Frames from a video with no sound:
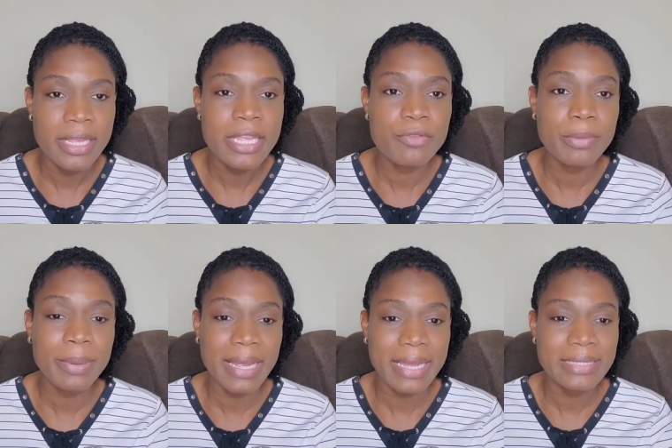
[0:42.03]
he
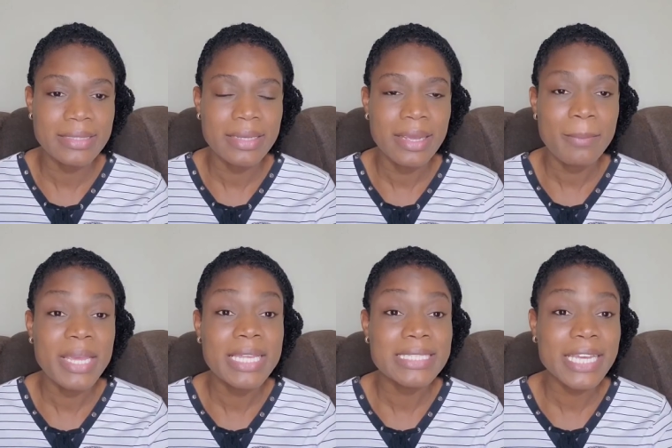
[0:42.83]
replied,
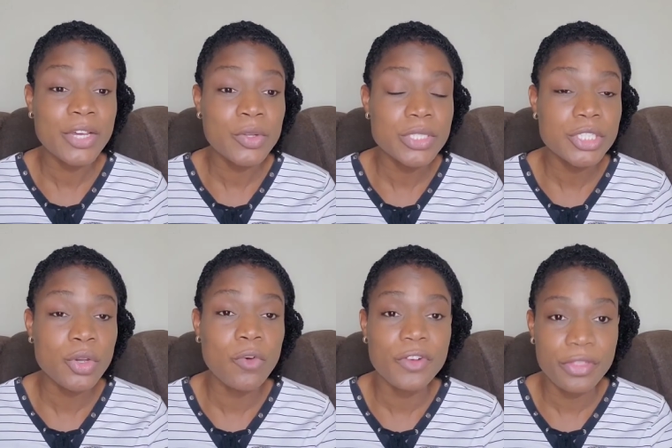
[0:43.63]
Because I couldn't
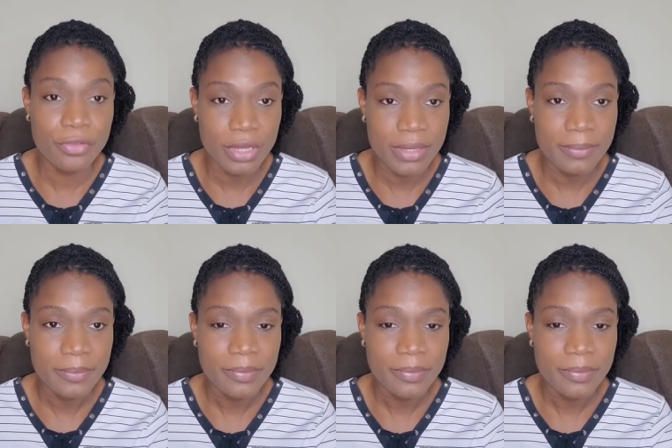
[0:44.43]
go for three.